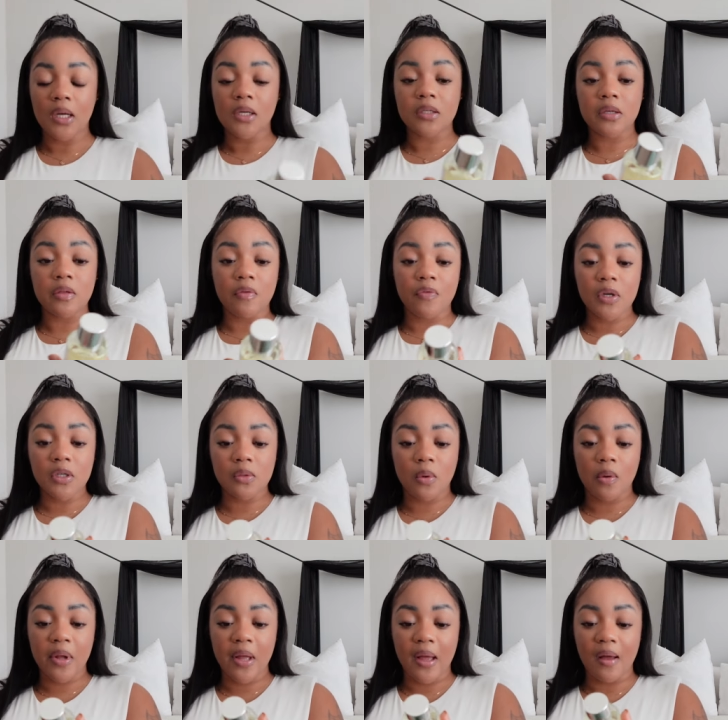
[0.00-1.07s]
so the first
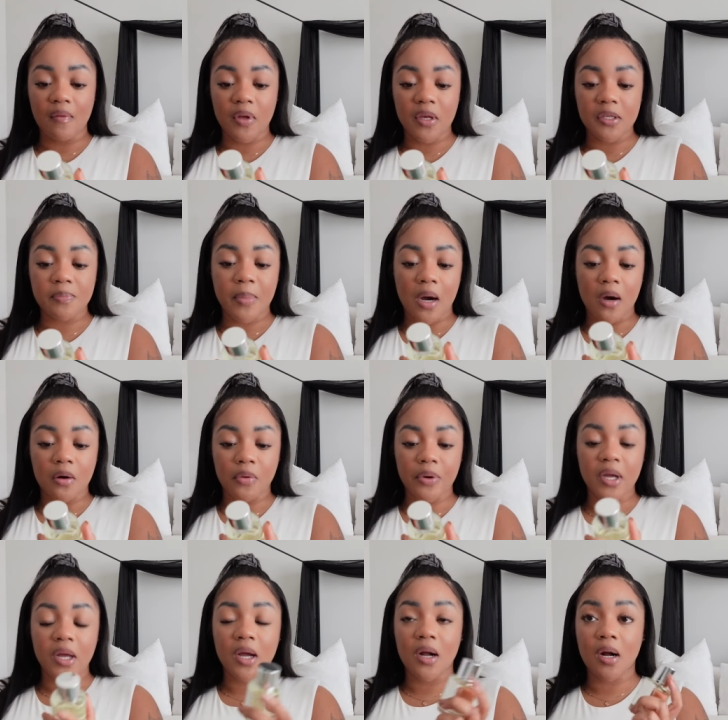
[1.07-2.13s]
one we have is
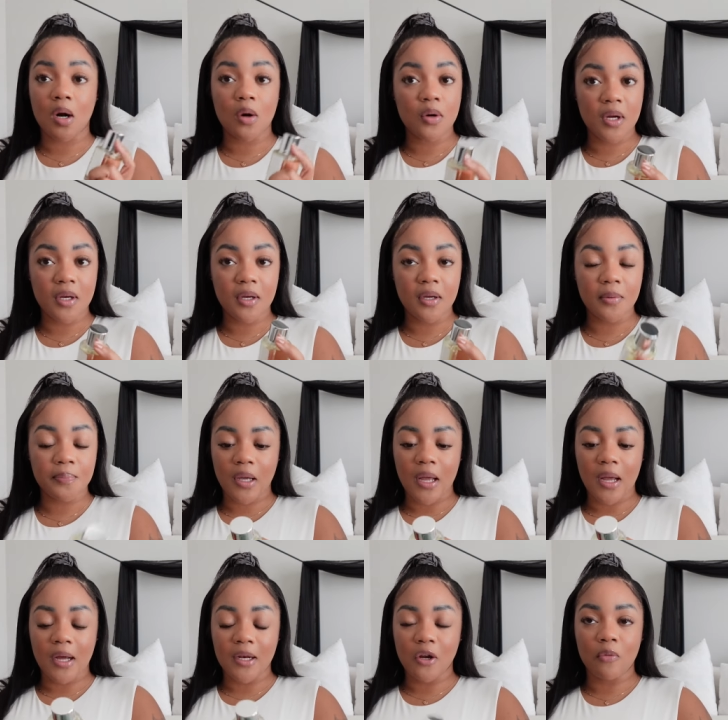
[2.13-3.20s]
powdery coconut
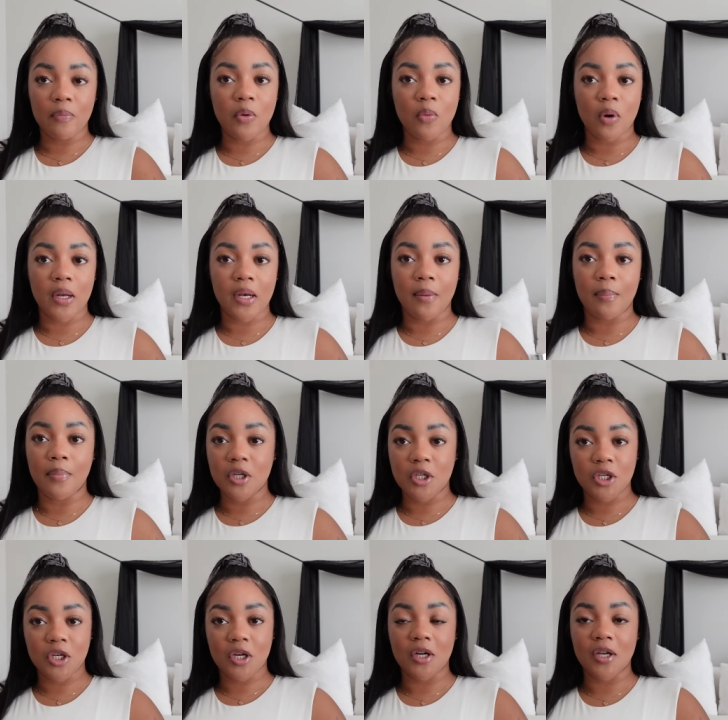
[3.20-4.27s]
i don't be wanting to
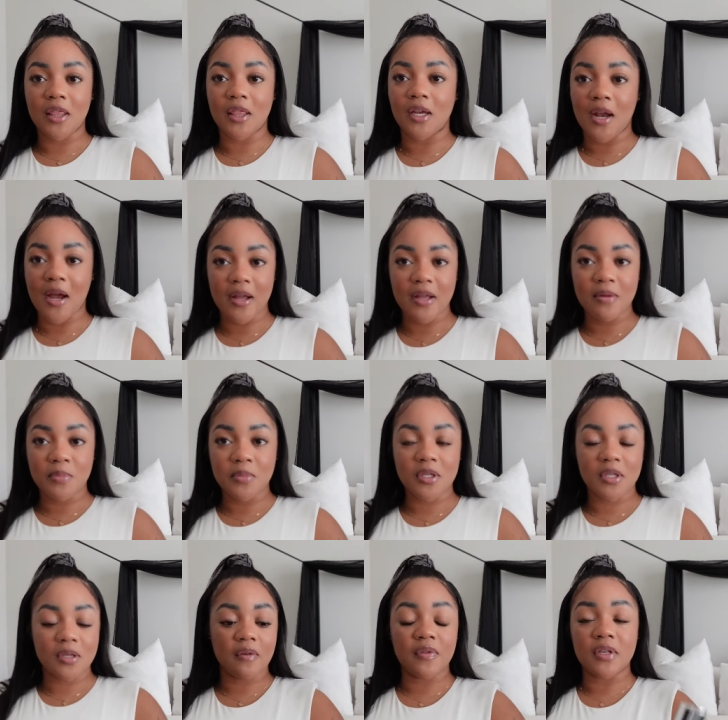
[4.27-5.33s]
butcher the
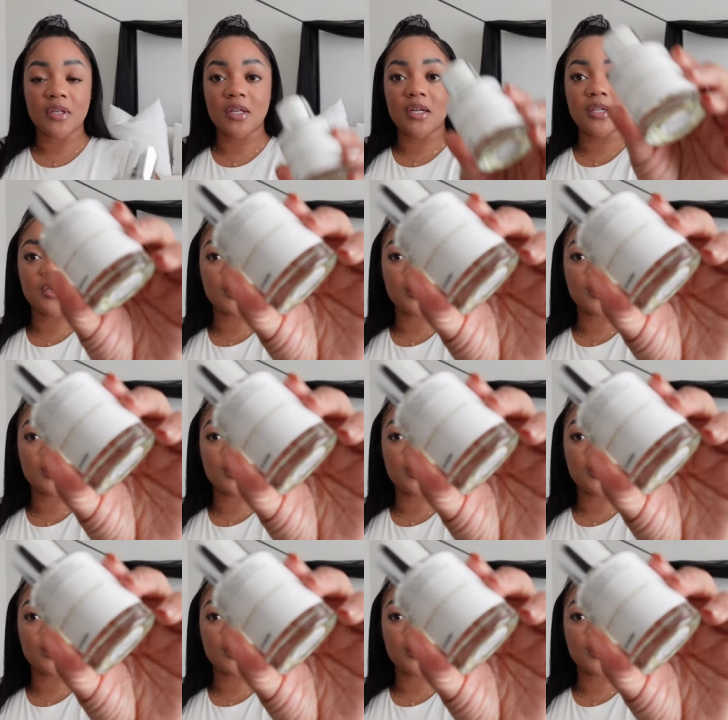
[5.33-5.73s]
names of the scents